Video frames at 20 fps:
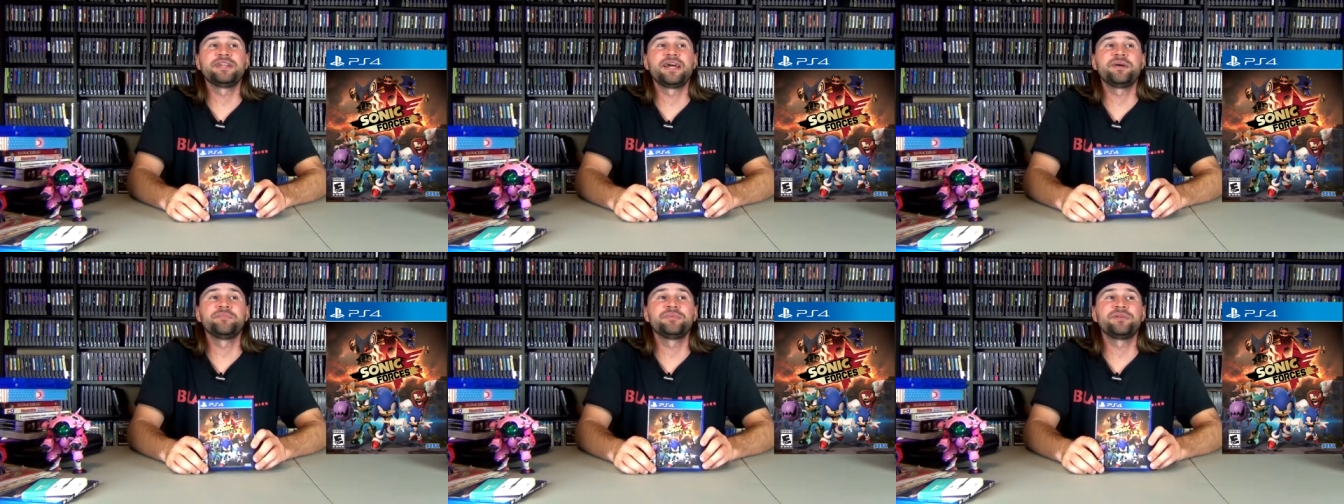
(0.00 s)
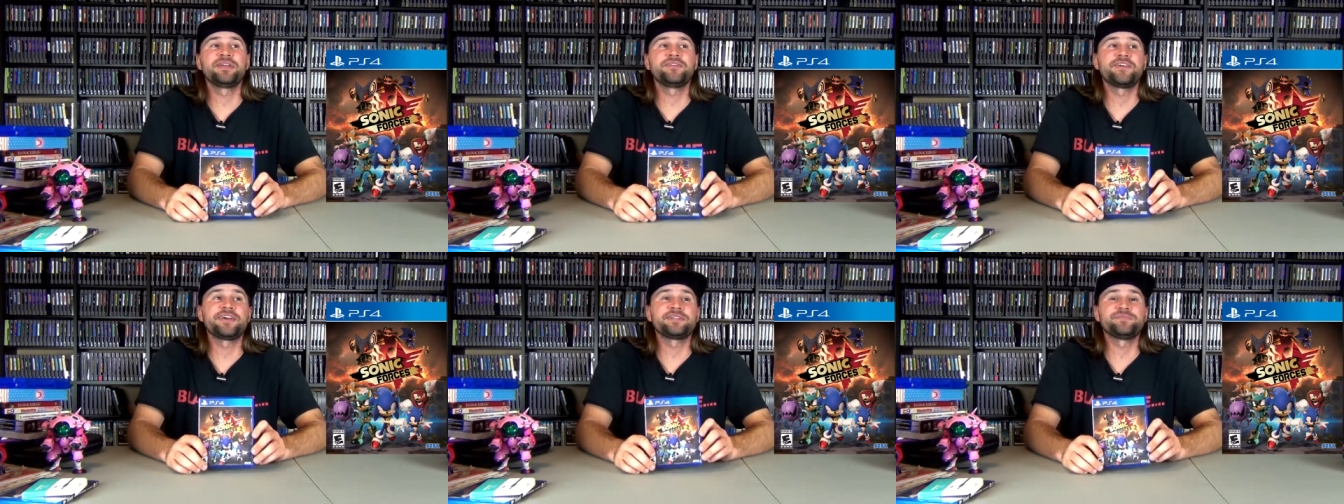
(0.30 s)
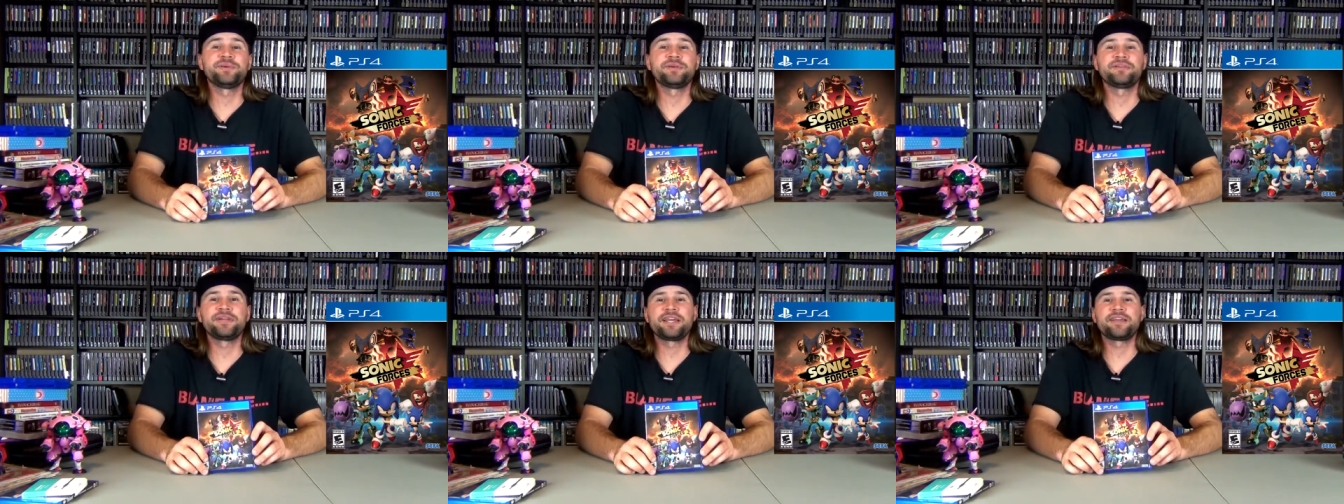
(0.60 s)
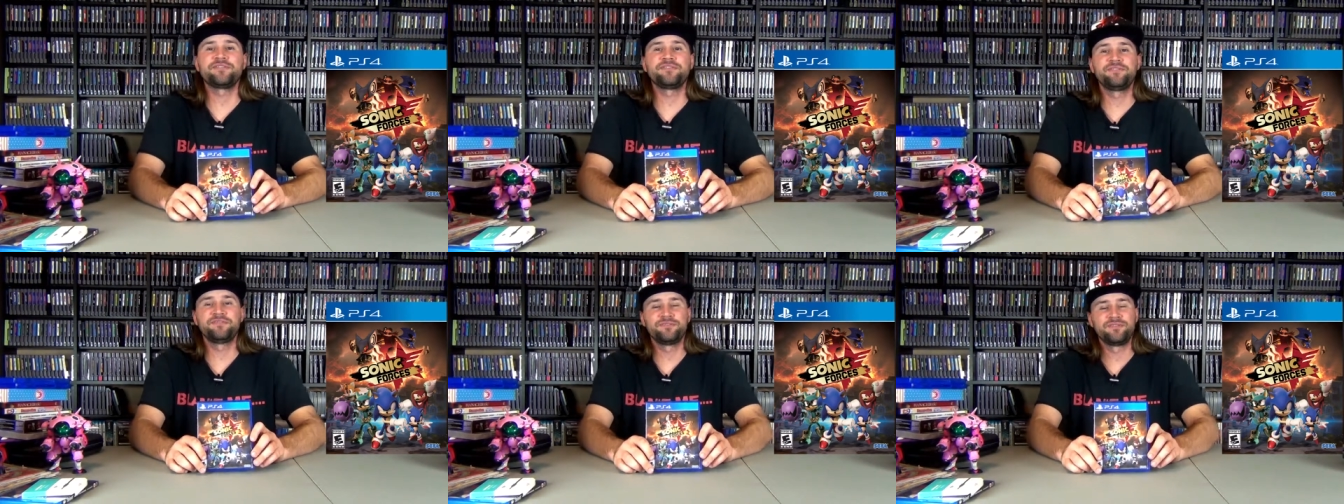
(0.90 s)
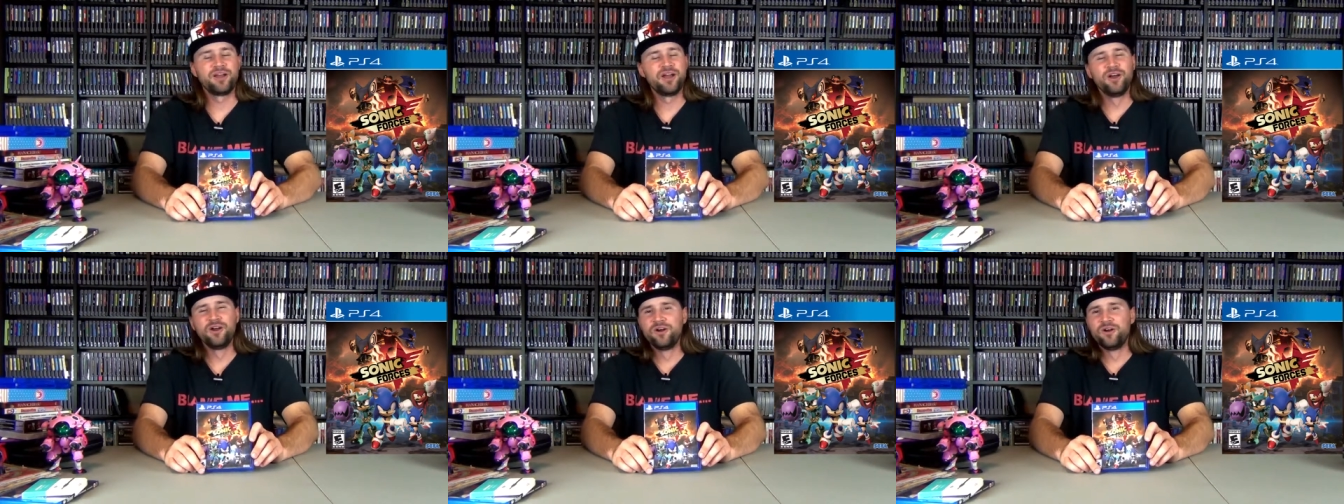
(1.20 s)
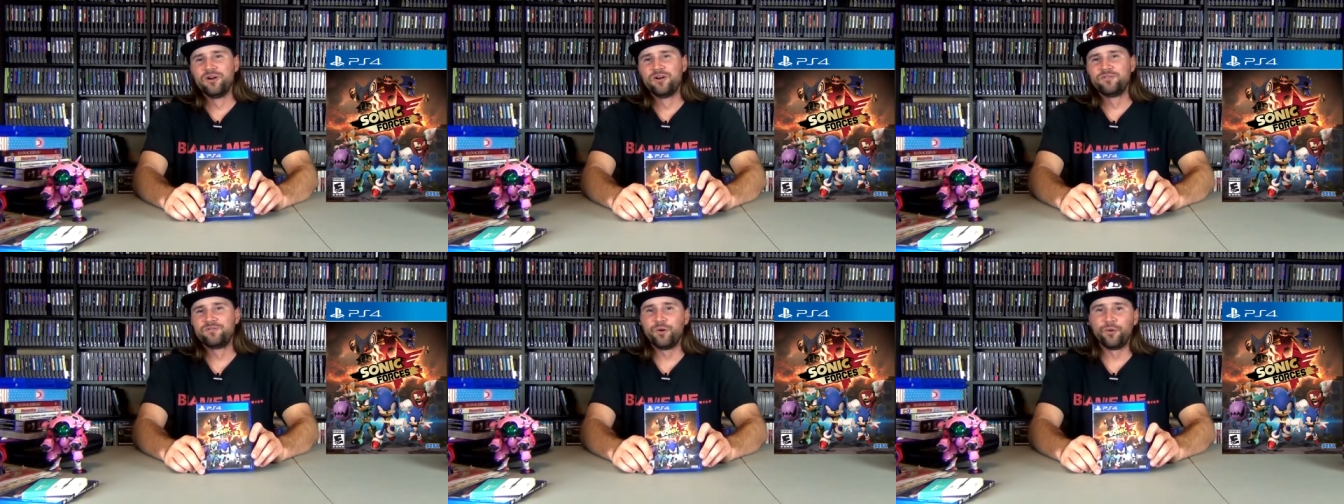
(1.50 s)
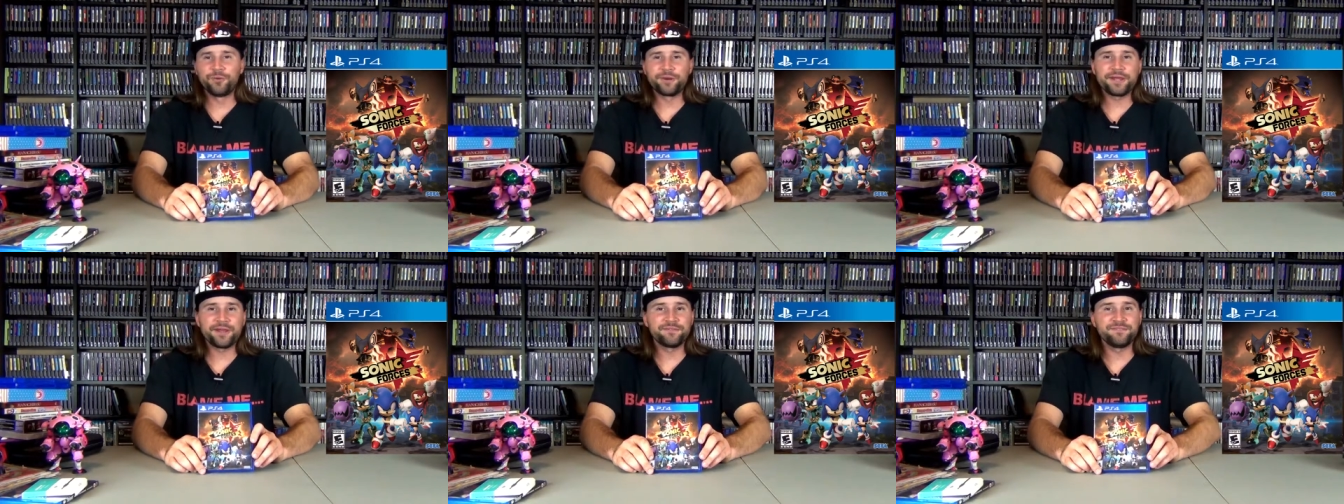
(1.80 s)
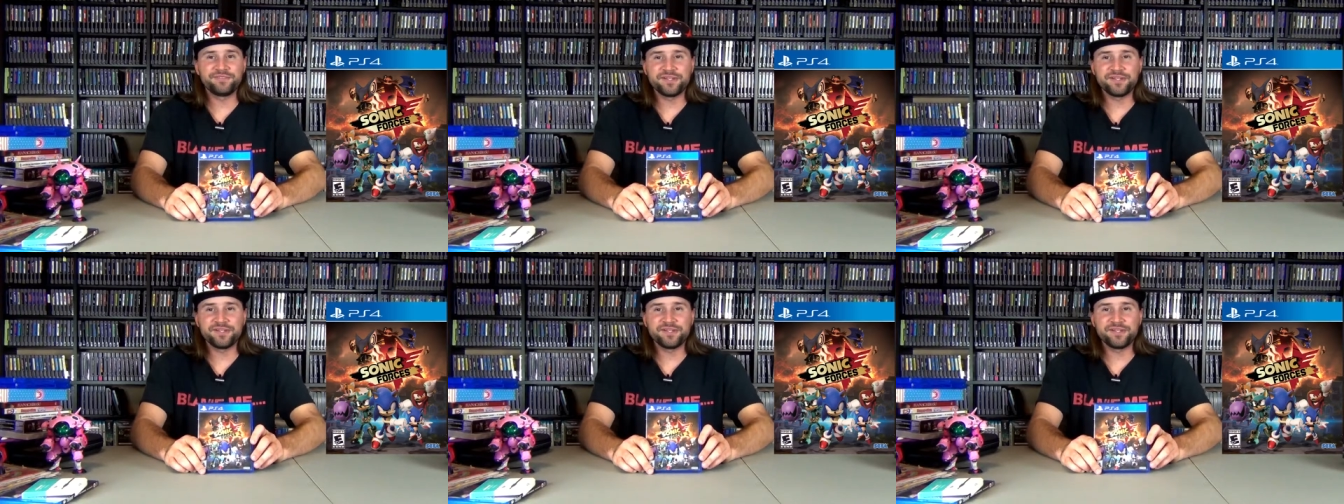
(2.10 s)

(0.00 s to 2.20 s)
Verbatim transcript: I believe I spent like $40 or